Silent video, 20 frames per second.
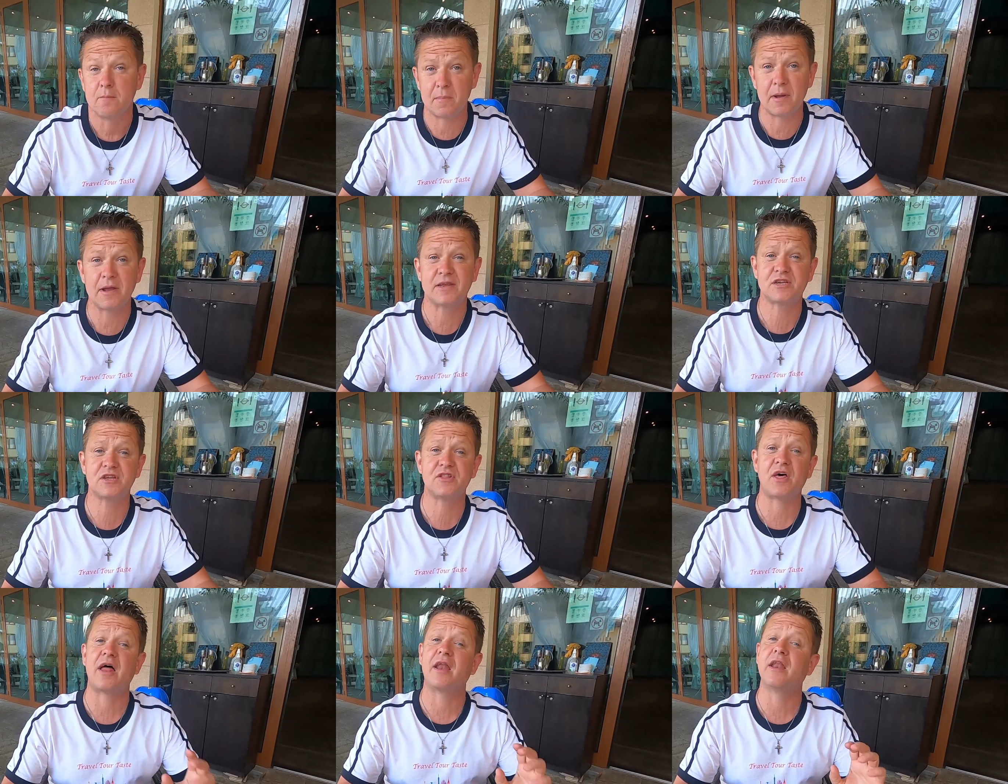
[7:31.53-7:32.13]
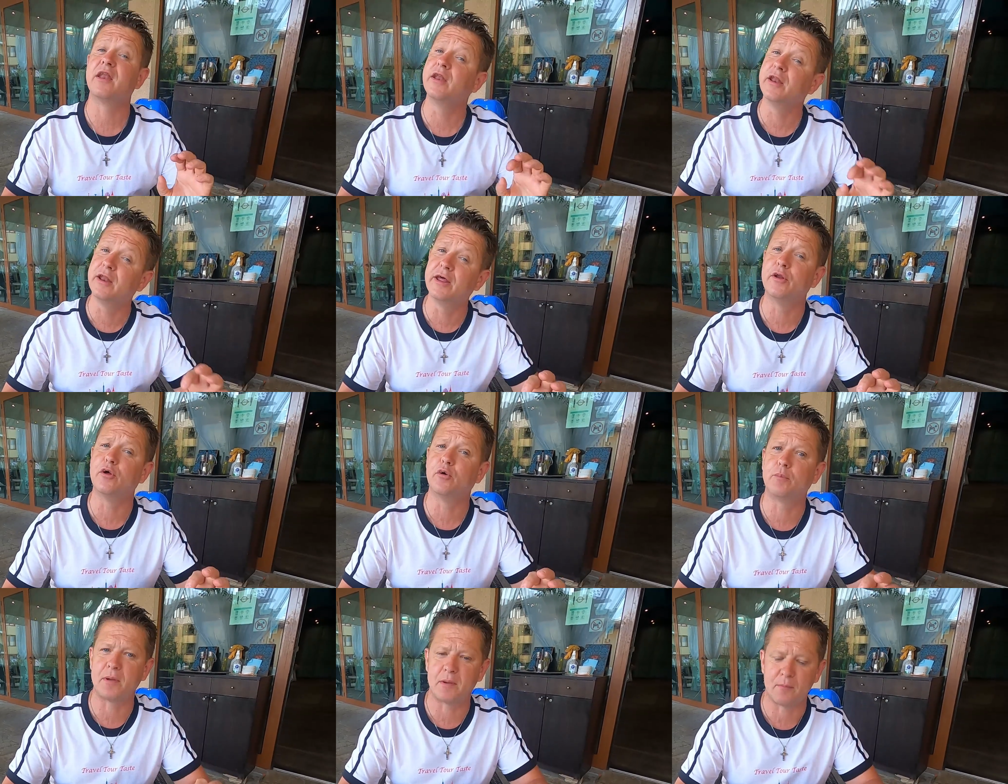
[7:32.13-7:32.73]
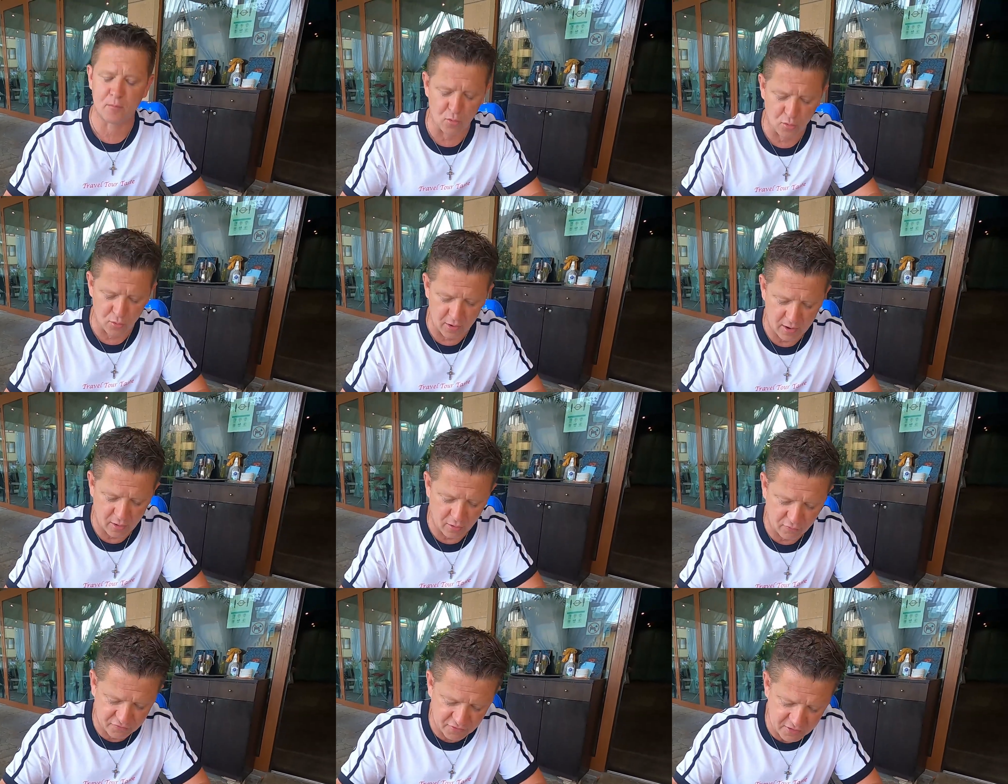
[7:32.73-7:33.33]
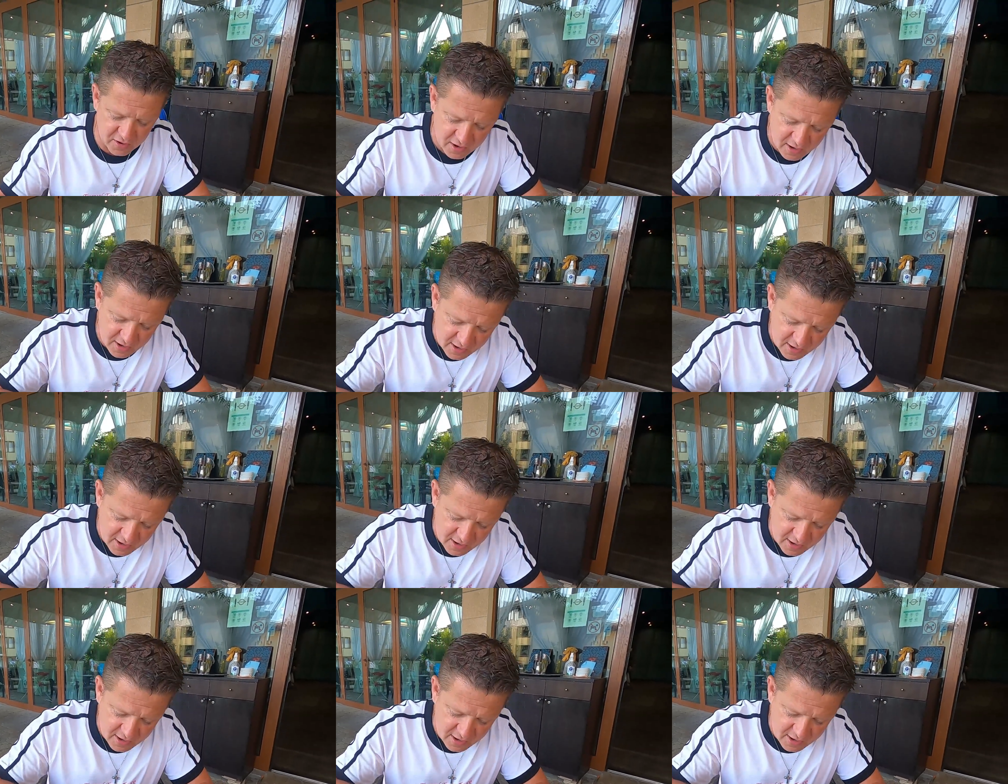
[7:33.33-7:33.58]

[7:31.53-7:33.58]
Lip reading: Makes it that little bit more healthy.